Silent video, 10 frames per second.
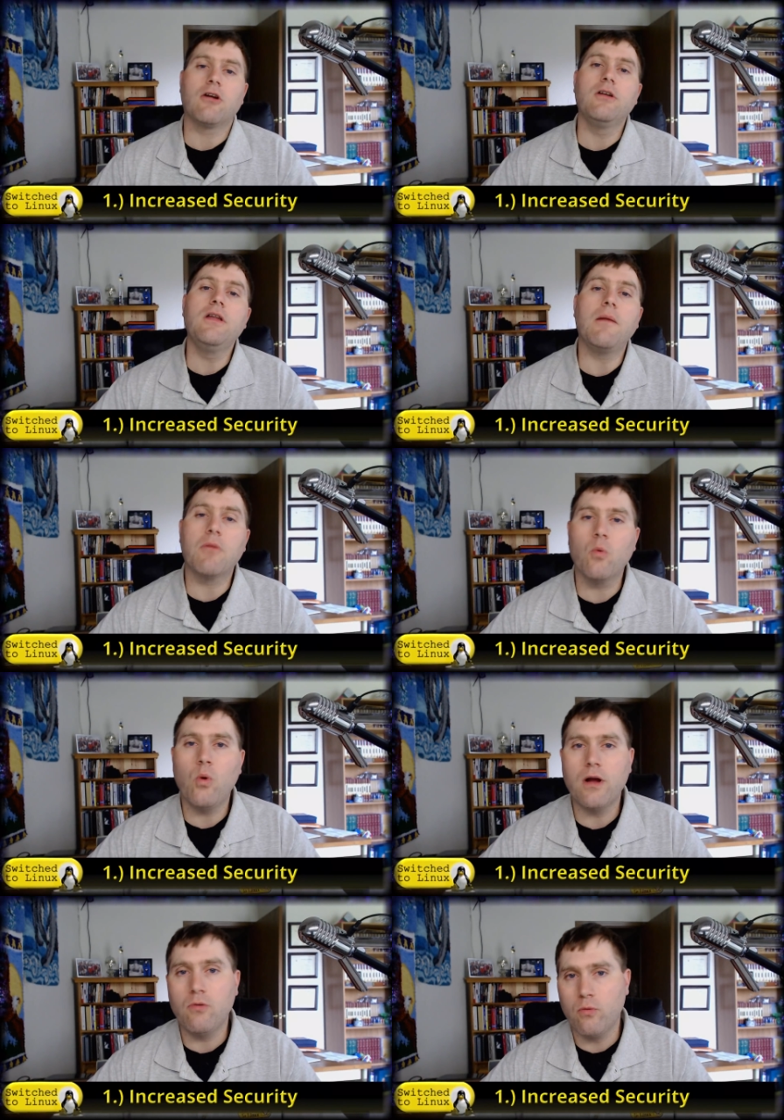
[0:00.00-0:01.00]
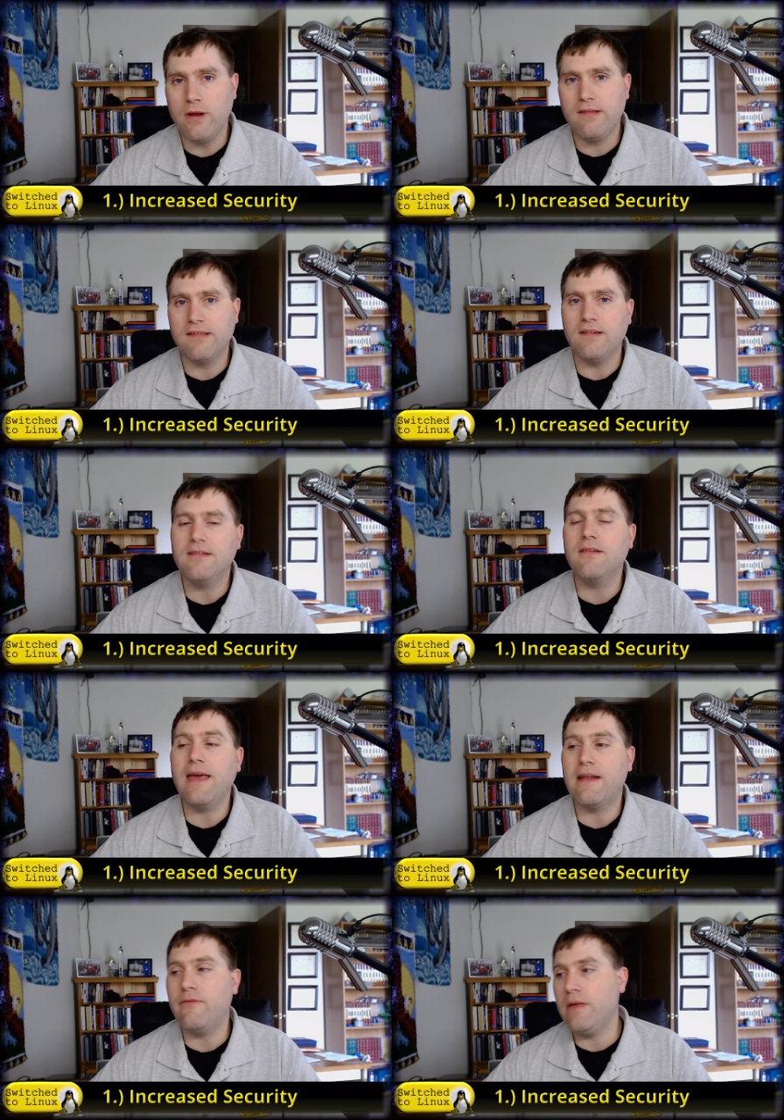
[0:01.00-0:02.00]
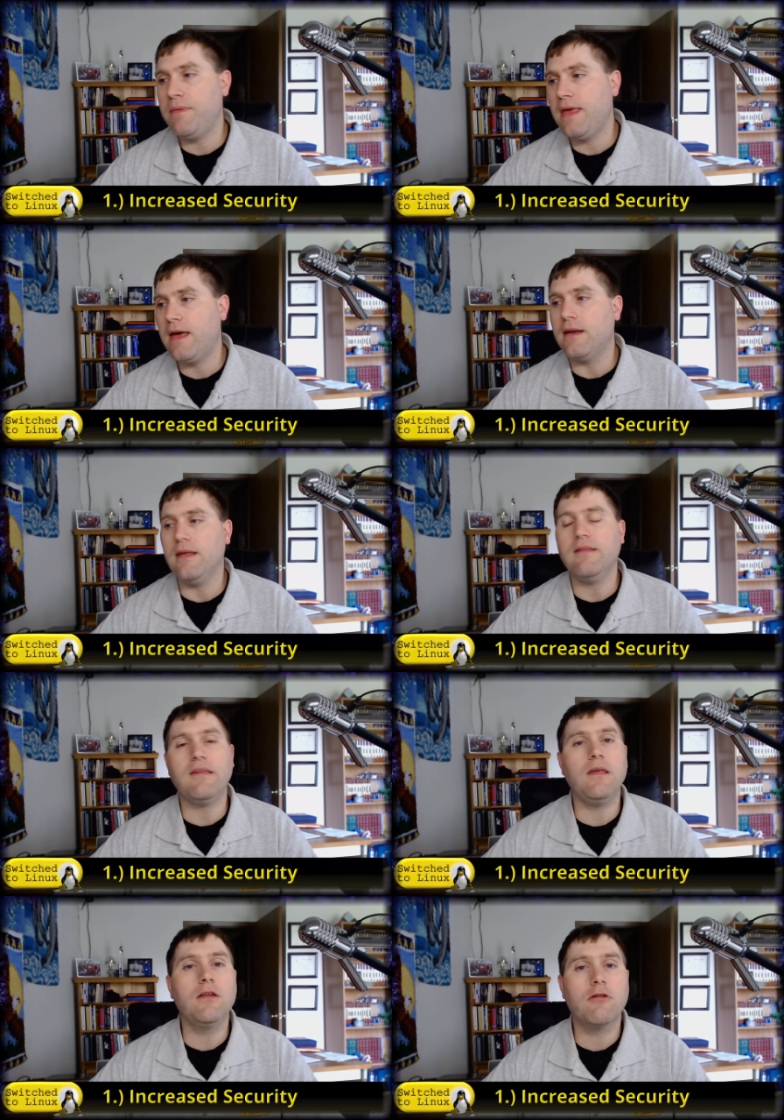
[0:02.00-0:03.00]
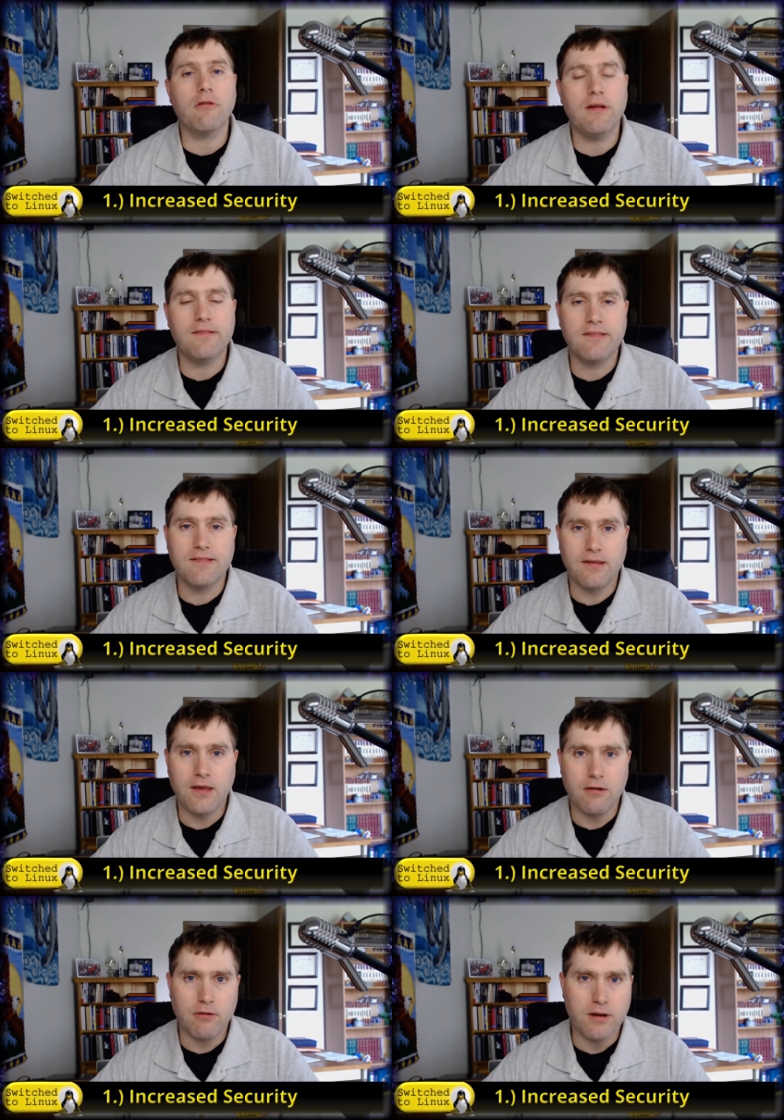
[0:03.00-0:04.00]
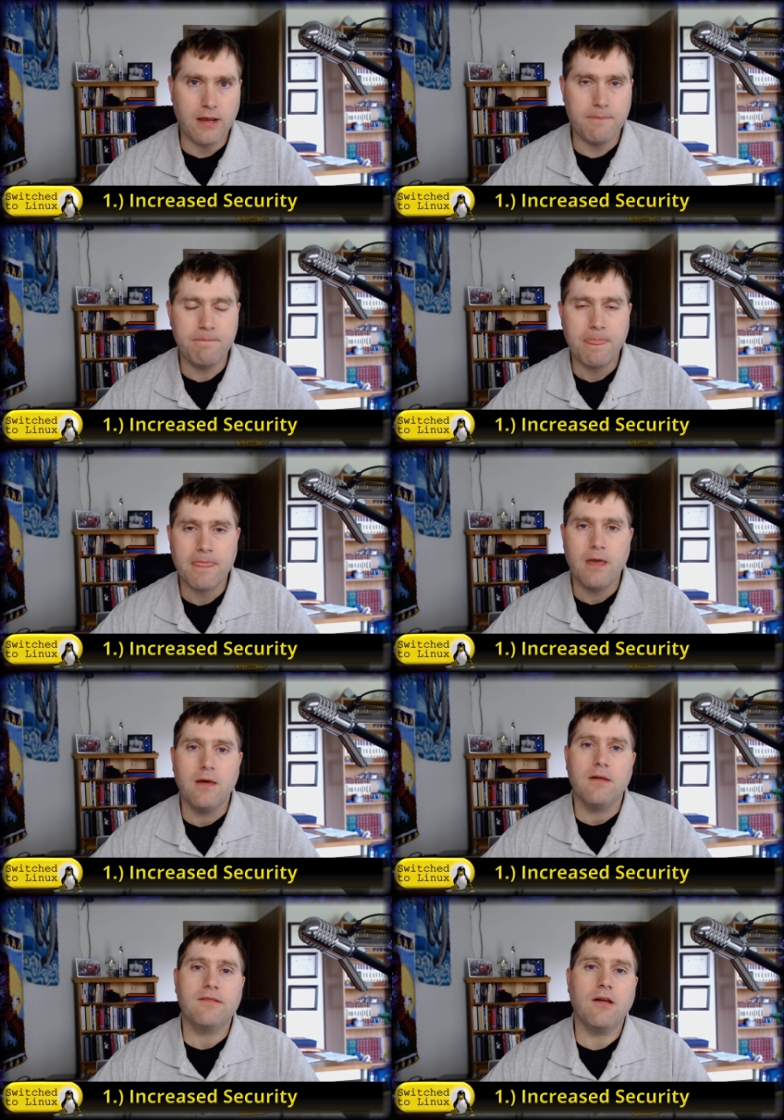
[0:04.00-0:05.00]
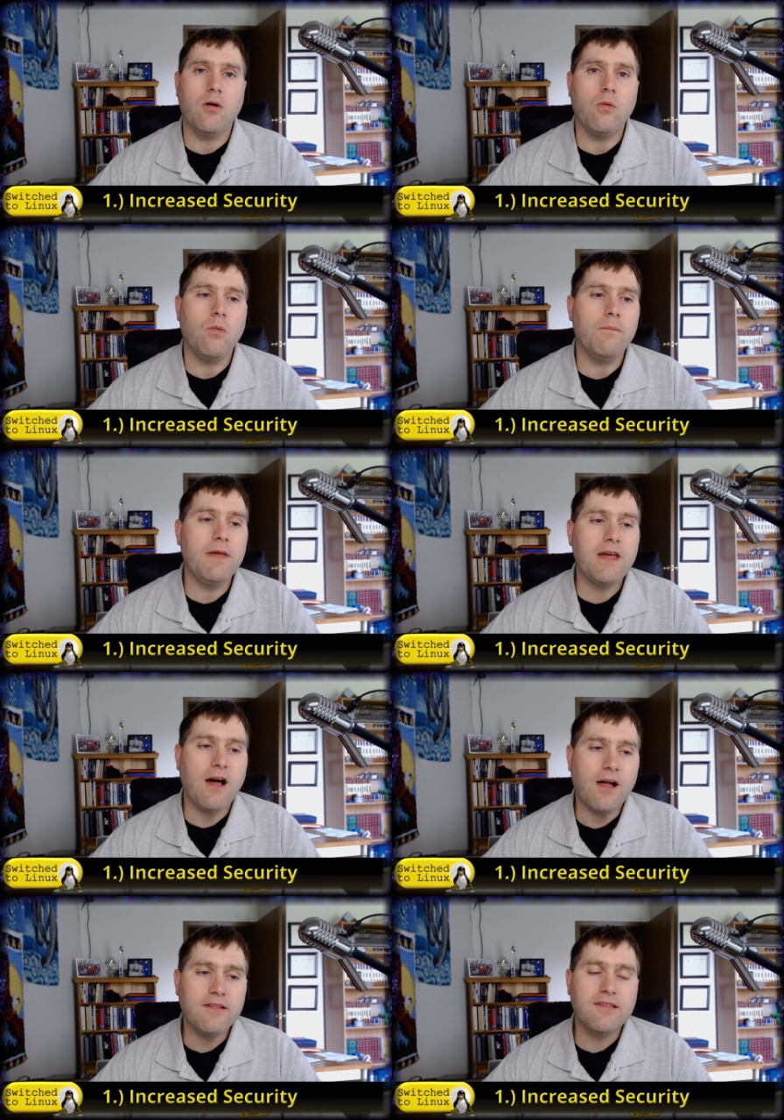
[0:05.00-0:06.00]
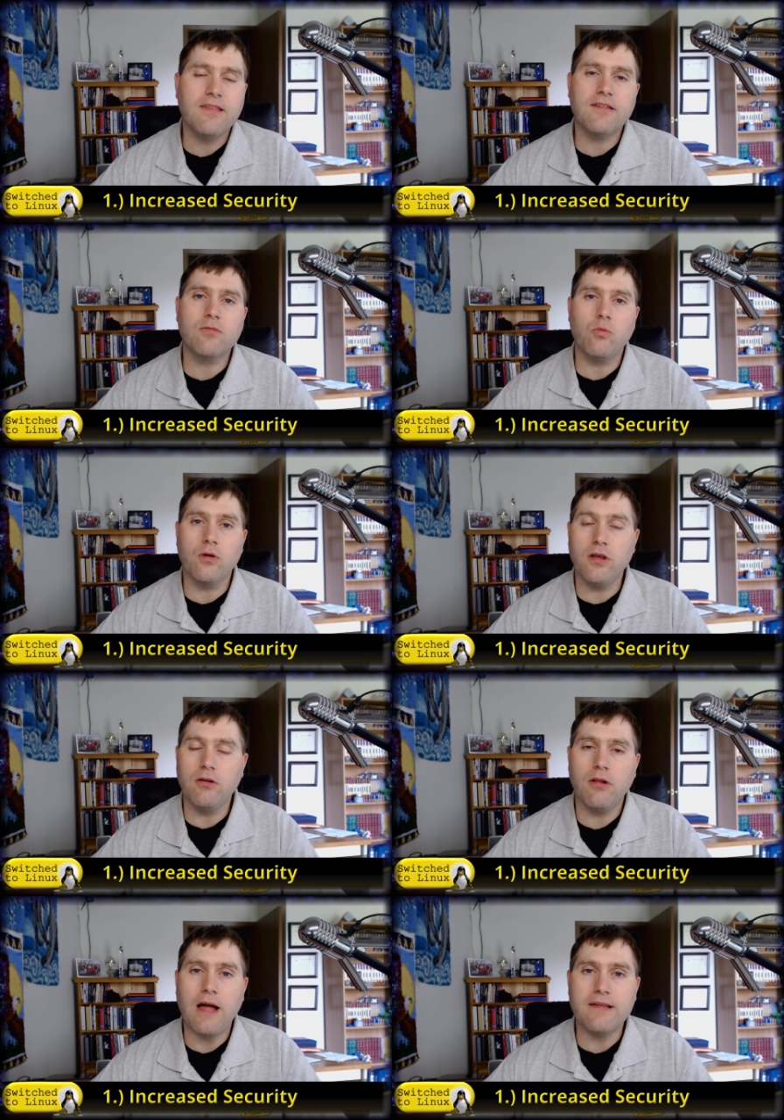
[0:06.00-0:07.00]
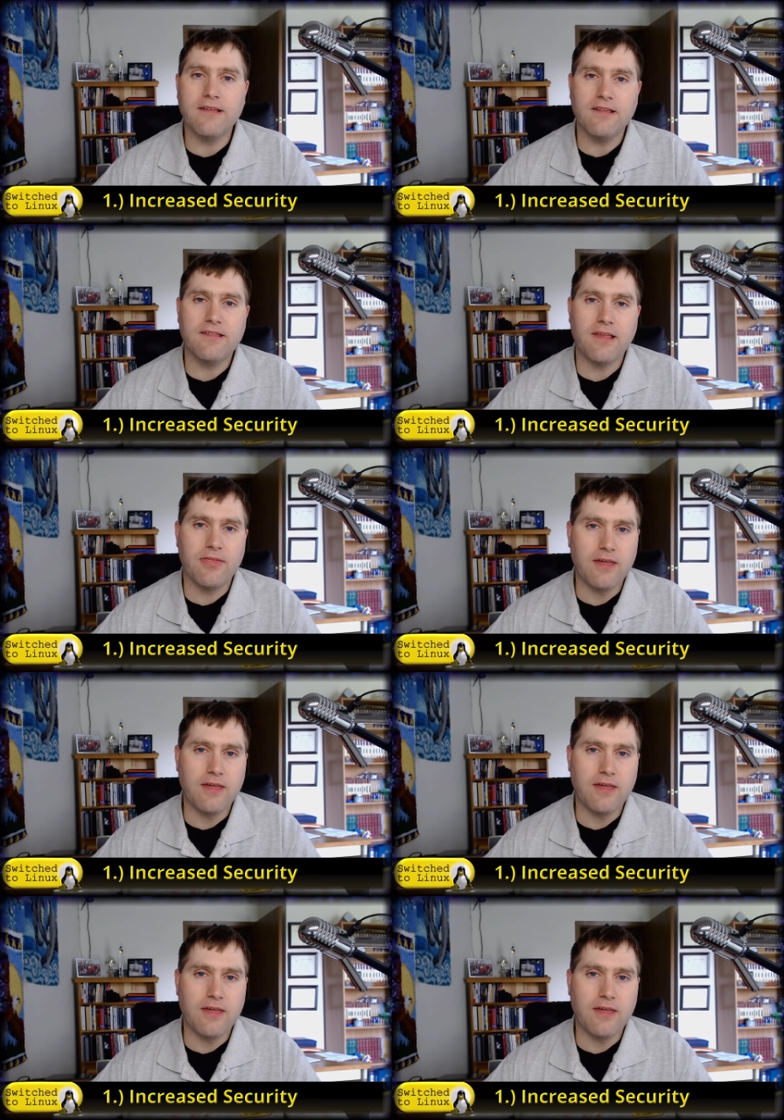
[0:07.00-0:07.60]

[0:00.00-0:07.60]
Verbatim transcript: And our number one reason to get a VPN is increased security. So because this utilizes